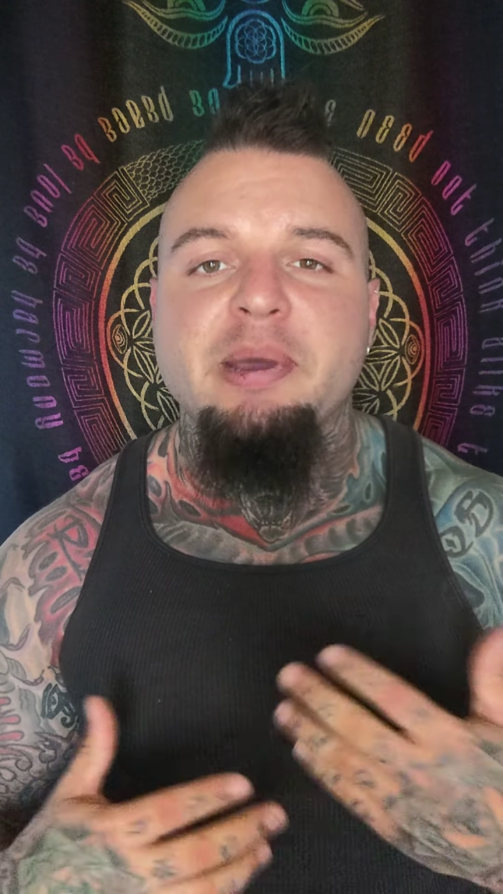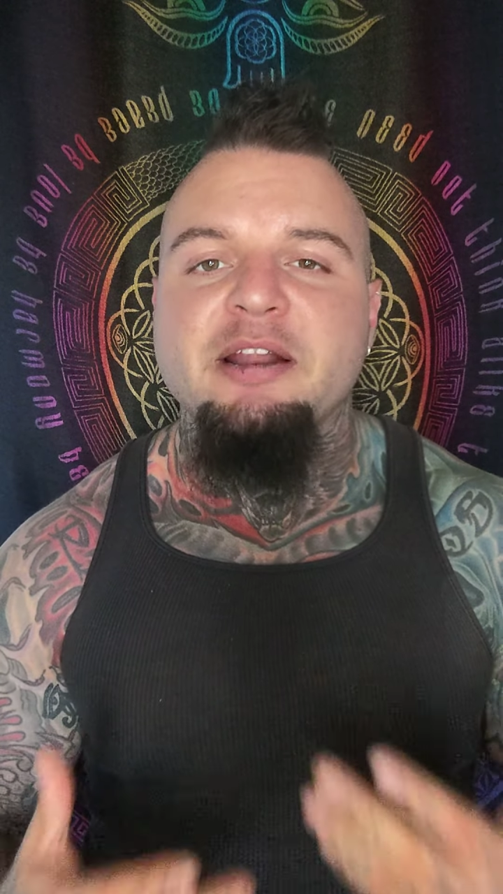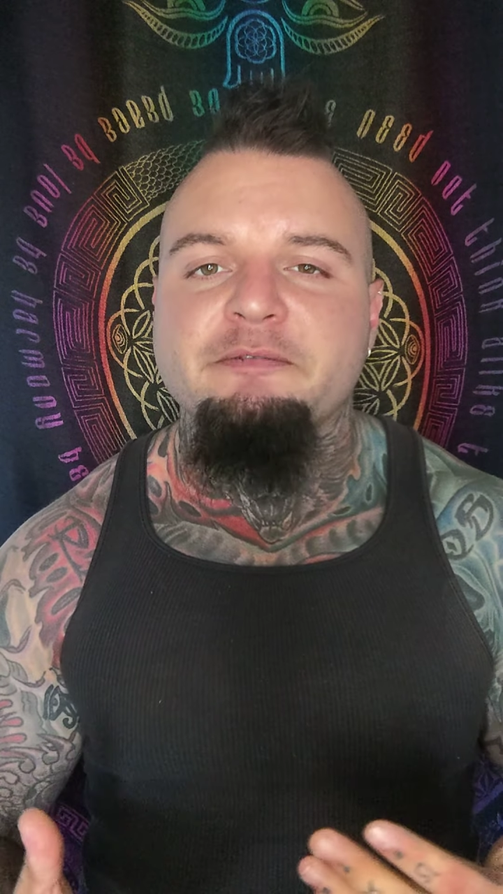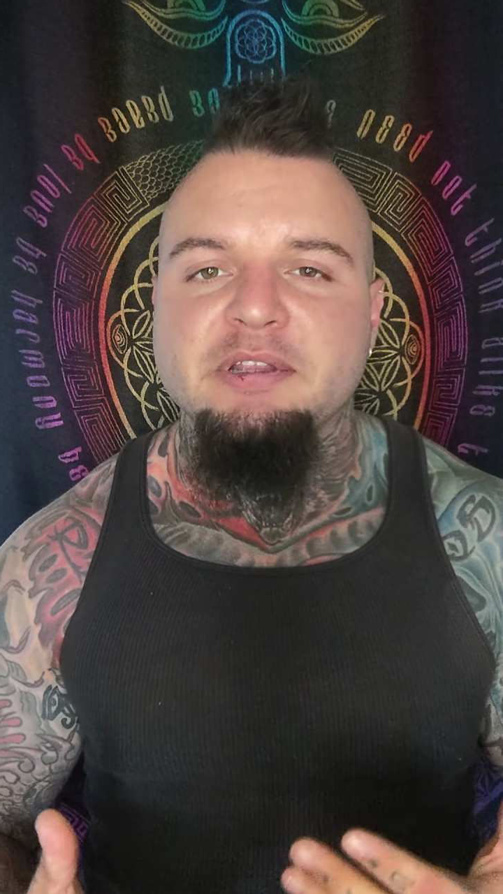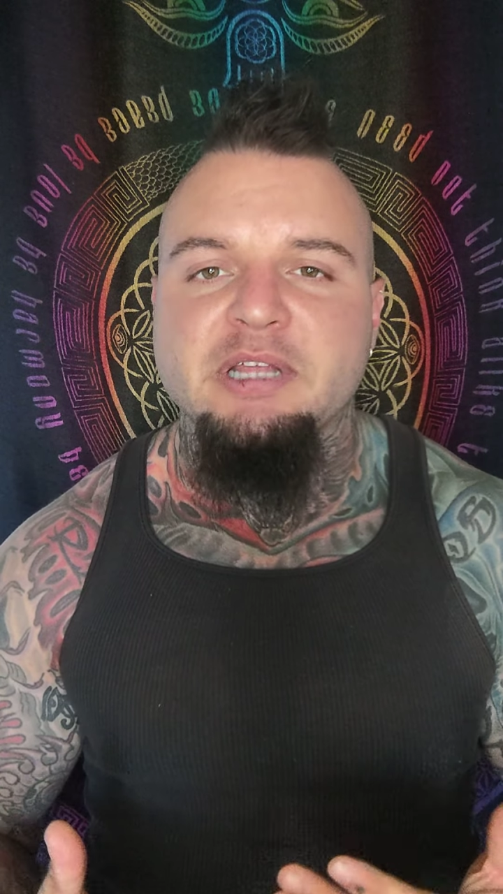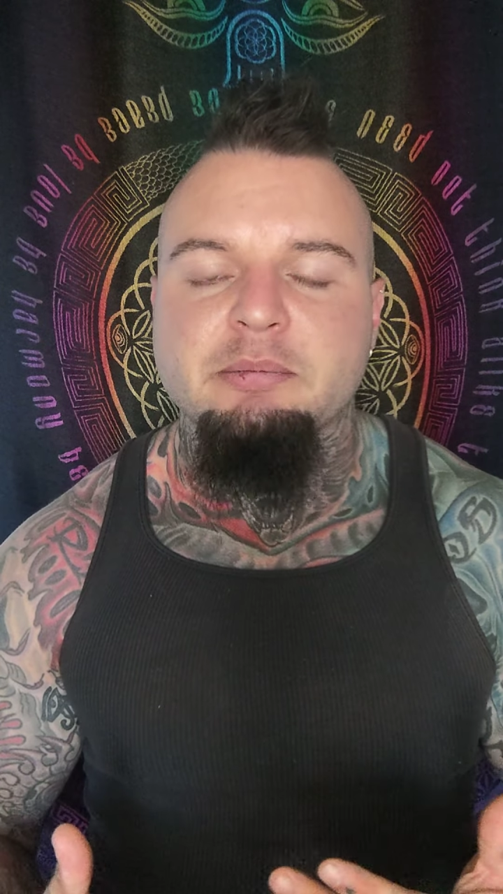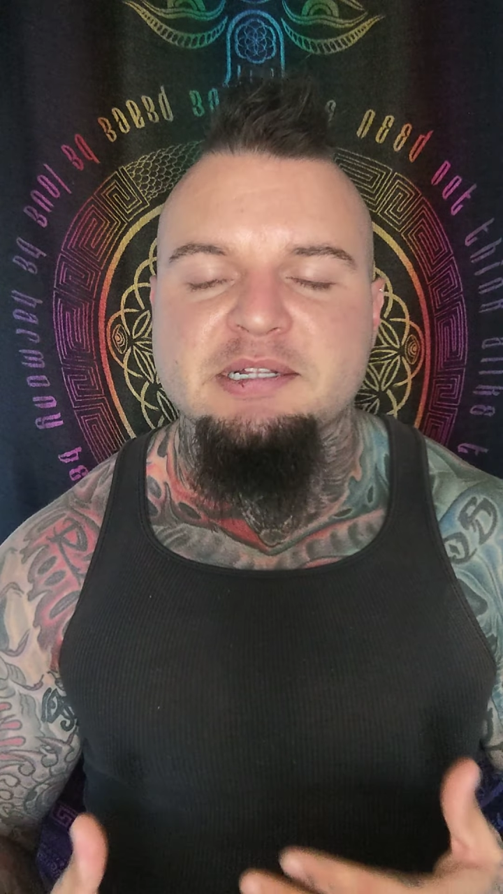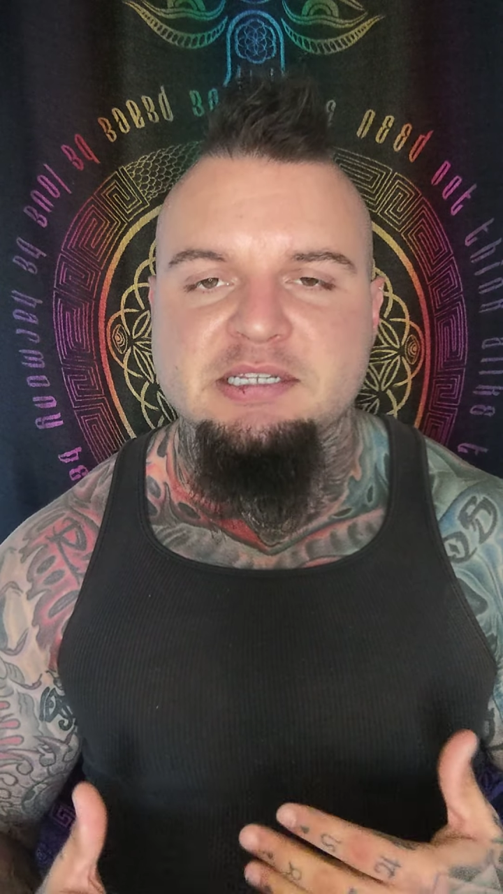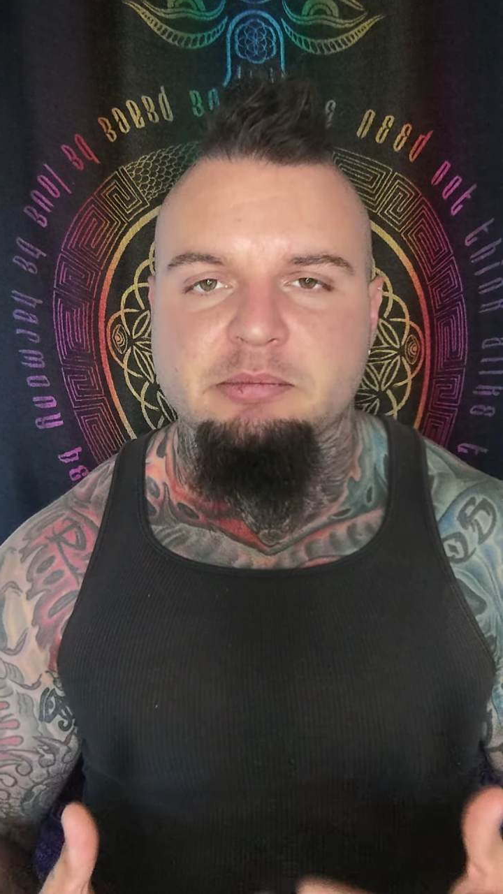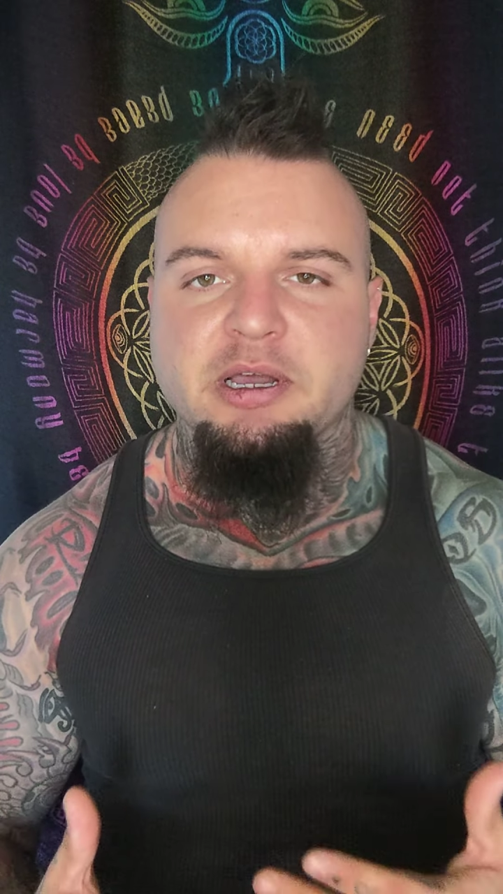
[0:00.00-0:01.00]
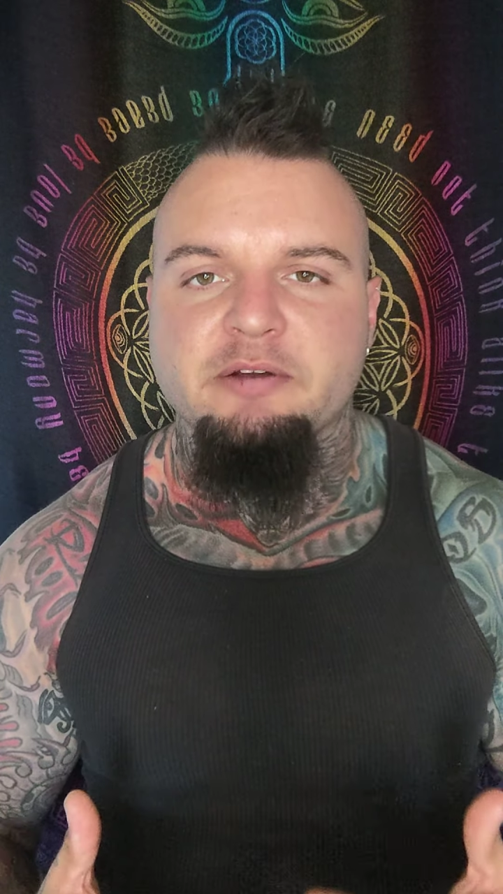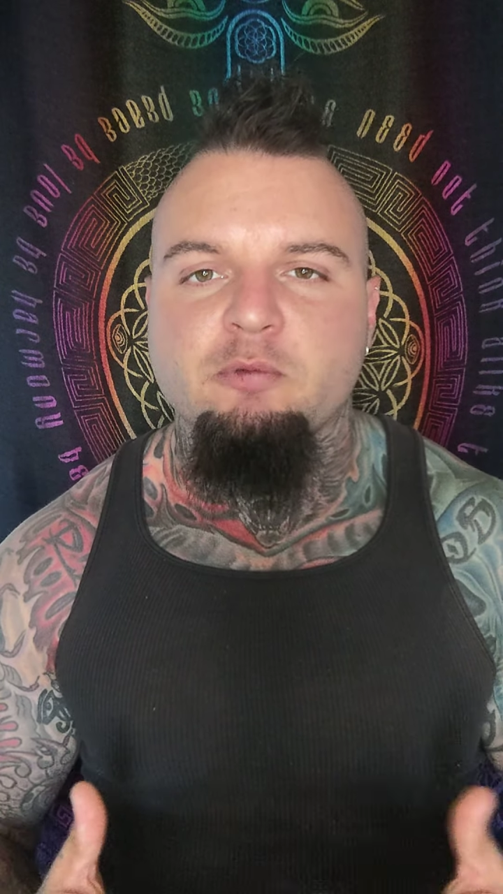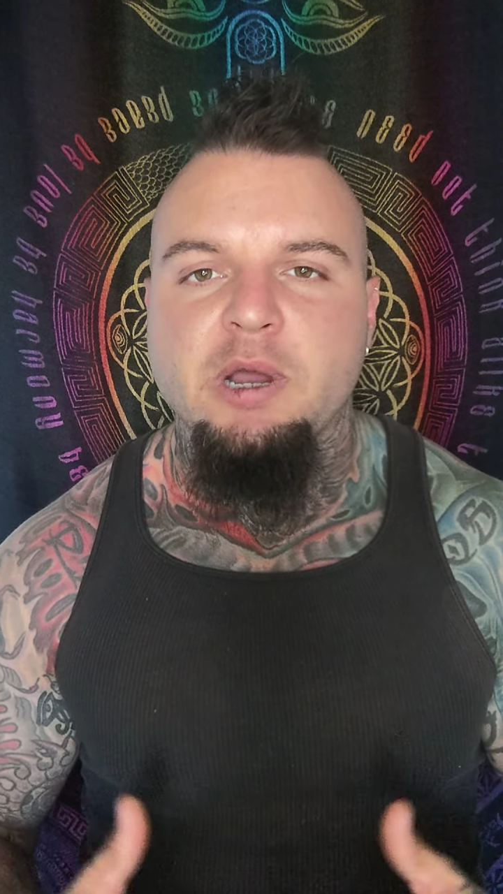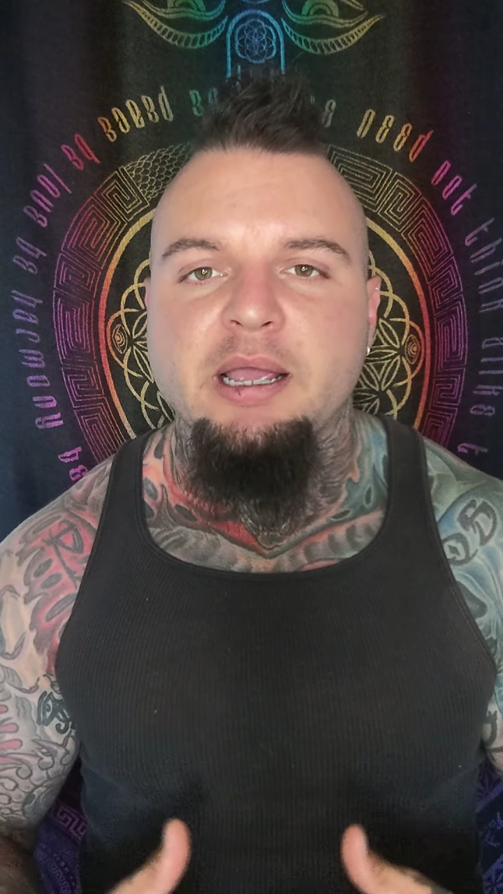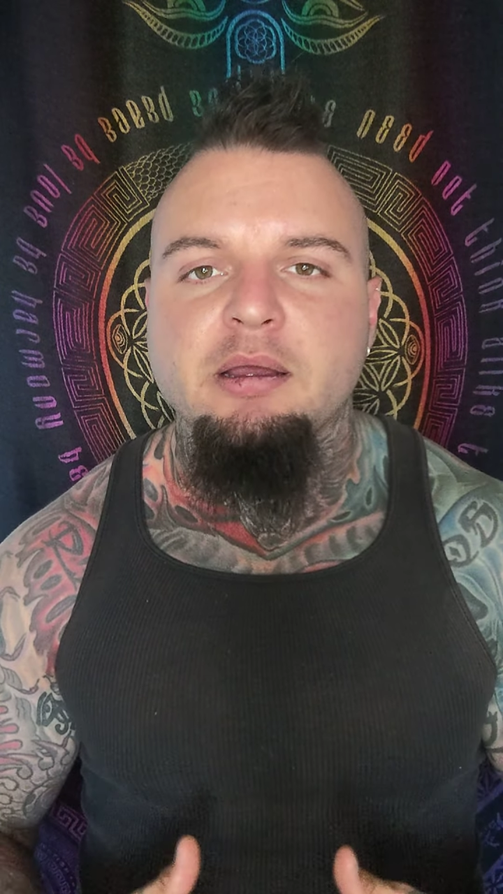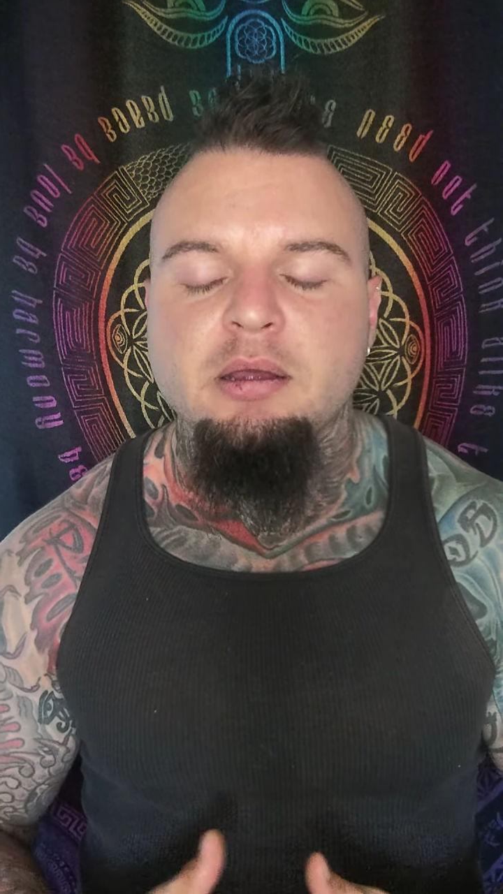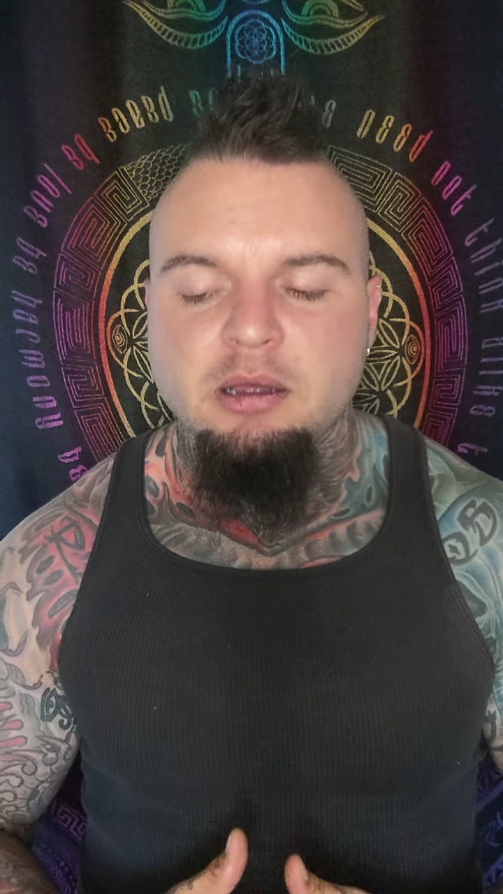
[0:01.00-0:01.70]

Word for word: benefit them in some kind of way.